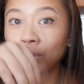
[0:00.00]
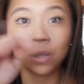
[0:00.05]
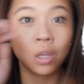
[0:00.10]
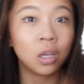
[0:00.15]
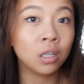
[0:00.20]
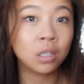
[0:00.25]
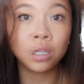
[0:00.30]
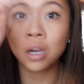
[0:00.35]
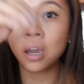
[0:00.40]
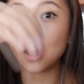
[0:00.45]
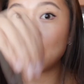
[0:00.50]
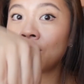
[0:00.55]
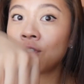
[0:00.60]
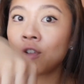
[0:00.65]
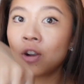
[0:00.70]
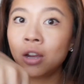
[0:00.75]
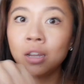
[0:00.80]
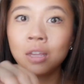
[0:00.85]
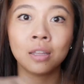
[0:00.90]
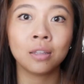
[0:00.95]
dive
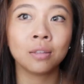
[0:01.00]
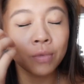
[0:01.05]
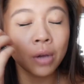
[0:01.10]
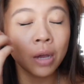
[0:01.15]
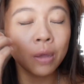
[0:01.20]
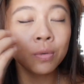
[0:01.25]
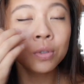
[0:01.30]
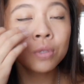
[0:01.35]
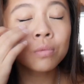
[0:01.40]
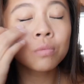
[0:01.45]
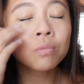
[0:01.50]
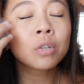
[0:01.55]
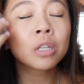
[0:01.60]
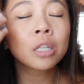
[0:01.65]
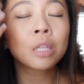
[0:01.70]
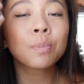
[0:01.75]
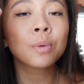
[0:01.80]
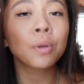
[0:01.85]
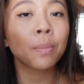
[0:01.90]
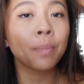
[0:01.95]
right in. I wasn't
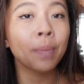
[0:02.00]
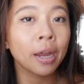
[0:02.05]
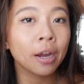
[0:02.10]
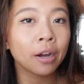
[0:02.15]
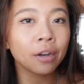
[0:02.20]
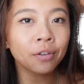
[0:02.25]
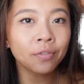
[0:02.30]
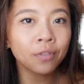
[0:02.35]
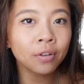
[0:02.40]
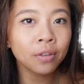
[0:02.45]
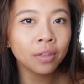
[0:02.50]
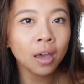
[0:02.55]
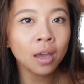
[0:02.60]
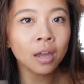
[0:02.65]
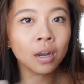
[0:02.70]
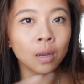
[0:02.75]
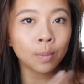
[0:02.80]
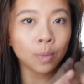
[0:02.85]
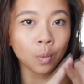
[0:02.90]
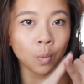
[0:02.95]
really prepared for
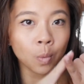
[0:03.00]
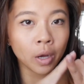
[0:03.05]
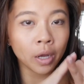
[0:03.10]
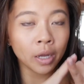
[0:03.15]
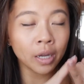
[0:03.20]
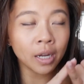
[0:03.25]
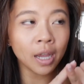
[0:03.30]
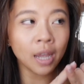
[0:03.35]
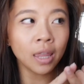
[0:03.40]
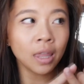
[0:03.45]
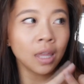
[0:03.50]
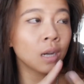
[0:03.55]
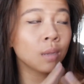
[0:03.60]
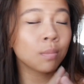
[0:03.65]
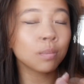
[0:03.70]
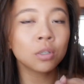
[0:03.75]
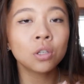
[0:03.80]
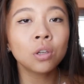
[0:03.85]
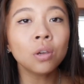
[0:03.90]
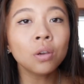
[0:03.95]
that, number one. And then
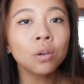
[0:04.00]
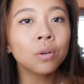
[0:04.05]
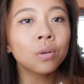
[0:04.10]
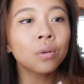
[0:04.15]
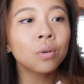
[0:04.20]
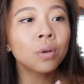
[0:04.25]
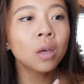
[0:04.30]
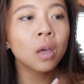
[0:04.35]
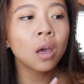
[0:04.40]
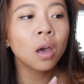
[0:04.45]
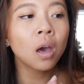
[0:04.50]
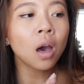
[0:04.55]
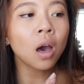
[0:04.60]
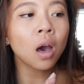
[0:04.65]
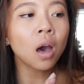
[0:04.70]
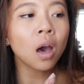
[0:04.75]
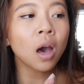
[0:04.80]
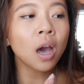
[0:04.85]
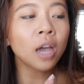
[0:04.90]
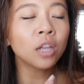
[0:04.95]
number two,
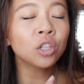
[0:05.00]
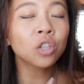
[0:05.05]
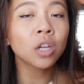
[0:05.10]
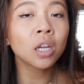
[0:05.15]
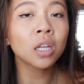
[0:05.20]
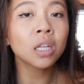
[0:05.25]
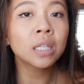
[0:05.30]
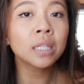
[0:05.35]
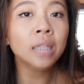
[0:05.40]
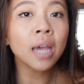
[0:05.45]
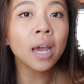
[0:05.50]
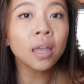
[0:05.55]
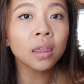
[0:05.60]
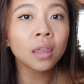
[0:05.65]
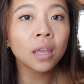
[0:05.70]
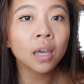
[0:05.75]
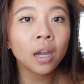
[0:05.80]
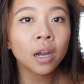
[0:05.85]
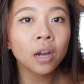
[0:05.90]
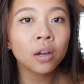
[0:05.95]
I just kind of sat
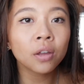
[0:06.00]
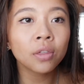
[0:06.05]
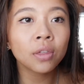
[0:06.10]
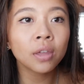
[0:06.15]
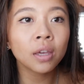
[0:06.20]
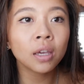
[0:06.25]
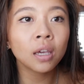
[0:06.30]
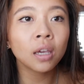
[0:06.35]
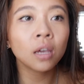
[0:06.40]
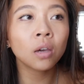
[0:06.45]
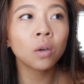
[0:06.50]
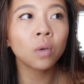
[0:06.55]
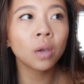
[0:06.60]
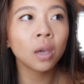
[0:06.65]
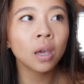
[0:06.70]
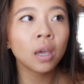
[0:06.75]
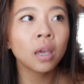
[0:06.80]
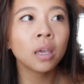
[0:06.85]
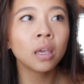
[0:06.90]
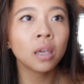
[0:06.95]
there thinking,
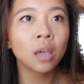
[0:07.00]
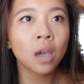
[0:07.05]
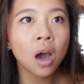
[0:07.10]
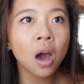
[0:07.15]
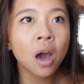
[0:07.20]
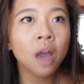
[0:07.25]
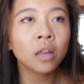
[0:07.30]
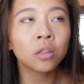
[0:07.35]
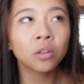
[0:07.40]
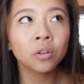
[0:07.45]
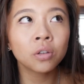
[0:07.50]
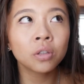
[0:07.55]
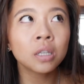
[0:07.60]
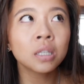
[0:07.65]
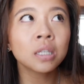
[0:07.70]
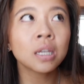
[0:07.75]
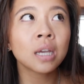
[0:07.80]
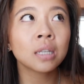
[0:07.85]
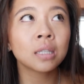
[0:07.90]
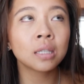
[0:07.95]
okay, yeah, I learned
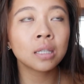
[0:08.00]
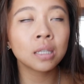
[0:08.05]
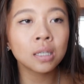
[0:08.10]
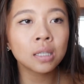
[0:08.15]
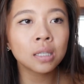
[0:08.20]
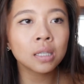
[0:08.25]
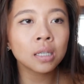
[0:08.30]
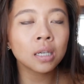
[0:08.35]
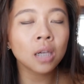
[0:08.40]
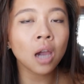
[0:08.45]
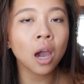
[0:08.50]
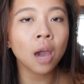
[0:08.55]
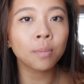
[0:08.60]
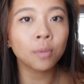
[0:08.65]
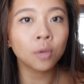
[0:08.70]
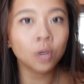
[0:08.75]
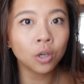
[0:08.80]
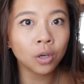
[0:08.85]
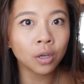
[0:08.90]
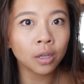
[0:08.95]
this at CC,
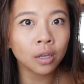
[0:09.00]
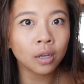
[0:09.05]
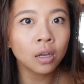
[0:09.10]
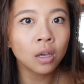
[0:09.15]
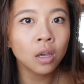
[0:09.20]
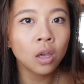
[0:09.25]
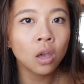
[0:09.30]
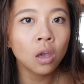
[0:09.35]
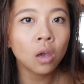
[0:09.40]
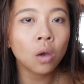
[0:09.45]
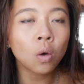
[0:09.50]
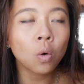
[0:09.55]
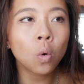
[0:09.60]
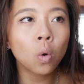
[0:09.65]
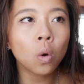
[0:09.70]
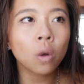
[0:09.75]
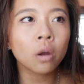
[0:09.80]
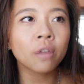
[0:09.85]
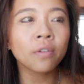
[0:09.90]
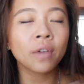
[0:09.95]
I'm good.
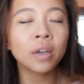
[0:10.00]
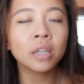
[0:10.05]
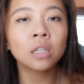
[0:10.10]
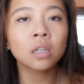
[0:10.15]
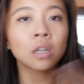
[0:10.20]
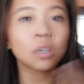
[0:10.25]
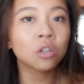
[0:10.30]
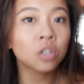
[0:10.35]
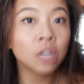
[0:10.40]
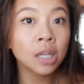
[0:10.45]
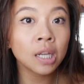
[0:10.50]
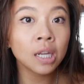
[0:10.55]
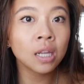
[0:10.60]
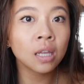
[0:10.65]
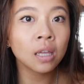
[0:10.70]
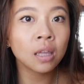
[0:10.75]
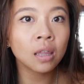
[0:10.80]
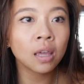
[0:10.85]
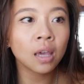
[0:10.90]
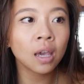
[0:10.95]
Or if I didn't understand
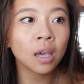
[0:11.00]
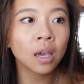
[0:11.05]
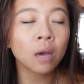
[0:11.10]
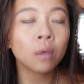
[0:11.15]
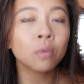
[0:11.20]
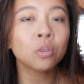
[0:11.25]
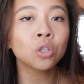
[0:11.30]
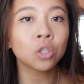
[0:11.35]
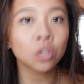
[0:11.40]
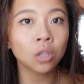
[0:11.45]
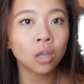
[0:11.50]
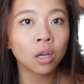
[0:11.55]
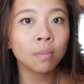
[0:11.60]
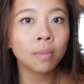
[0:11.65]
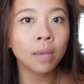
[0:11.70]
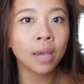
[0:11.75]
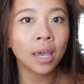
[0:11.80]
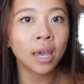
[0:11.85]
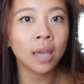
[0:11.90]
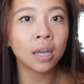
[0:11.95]
anything, I would just nod
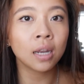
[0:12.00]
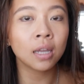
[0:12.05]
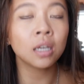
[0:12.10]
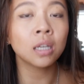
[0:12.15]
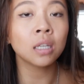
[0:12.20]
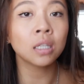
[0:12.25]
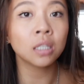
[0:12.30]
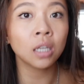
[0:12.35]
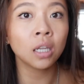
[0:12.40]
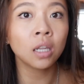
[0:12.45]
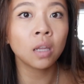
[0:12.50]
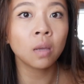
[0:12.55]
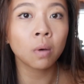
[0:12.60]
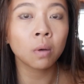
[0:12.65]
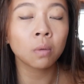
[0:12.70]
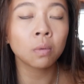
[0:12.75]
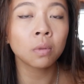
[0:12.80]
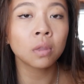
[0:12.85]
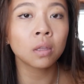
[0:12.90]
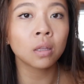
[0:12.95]
my head and continue
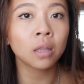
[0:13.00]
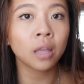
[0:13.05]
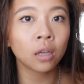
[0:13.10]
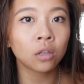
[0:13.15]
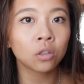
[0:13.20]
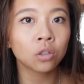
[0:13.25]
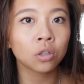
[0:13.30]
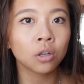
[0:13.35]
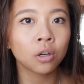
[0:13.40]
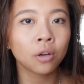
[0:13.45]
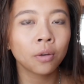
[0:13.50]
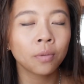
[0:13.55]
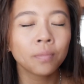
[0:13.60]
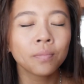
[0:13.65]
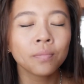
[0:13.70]
on with the lecture.